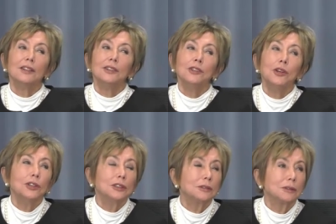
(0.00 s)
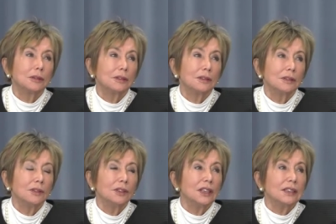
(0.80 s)
Not
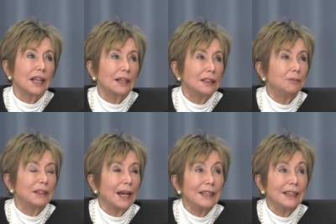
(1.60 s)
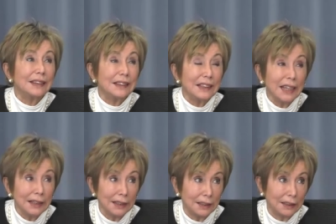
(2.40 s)
not exactly, but I
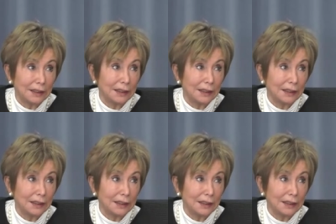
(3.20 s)
think